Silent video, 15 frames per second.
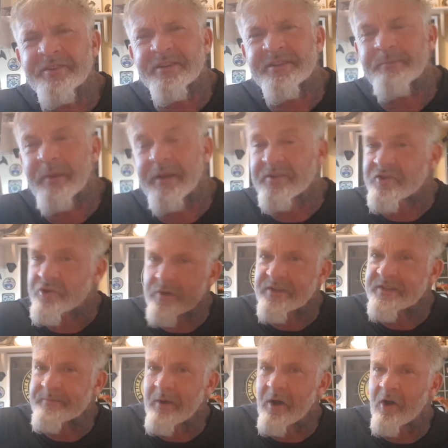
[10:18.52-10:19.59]
just being street
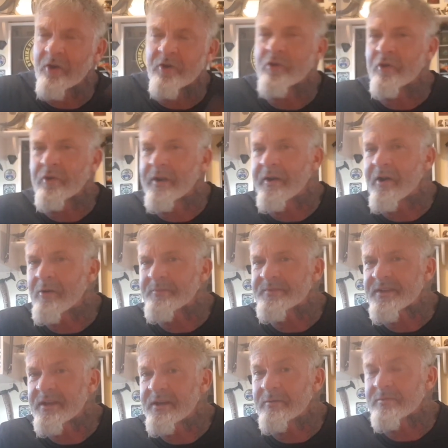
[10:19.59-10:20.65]
smart and good unarmed
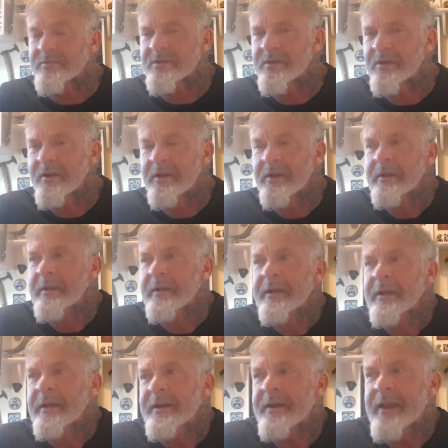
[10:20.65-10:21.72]
skills.
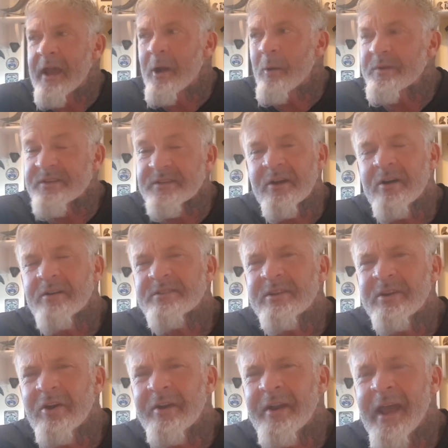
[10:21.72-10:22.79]
Now we start to
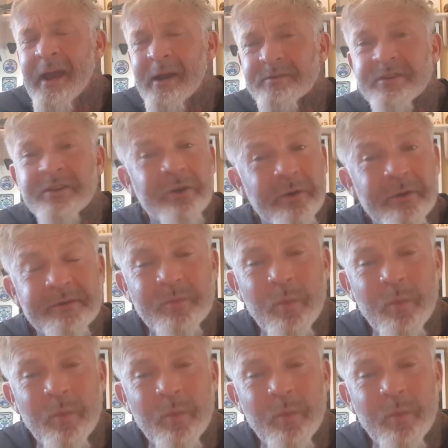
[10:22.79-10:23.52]
learn how to use